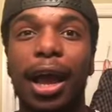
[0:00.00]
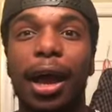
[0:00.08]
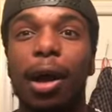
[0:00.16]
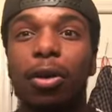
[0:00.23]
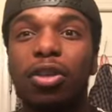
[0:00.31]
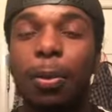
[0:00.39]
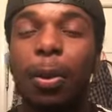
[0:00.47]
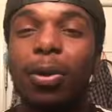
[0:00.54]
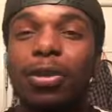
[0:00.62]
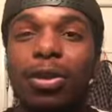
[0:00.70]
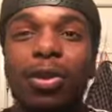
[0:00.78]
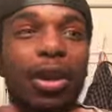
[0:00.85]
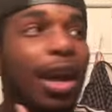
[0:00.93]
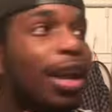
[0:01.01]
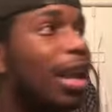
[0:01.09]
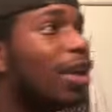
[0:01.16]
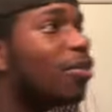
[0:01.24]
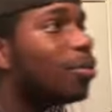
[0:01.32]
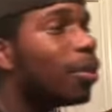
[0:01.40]
I was supposed to took a
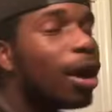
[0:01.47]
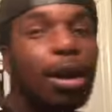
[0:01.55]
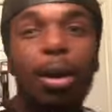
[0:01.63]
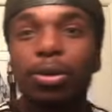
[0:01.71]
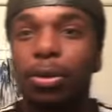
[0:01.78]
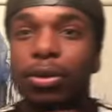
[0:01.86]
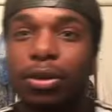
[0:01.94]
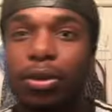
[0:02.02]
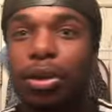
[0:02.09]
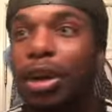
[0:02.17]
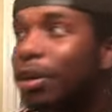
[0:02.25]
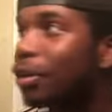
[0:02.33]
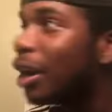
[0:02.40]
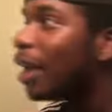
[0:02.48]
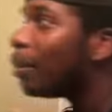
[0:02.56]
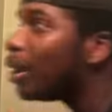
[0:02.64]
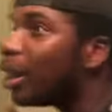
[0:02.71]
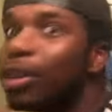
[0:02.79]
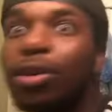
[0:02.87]
left. I was supposed to took a right,
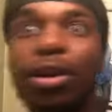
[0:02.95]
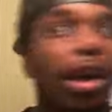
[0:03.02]
but I took a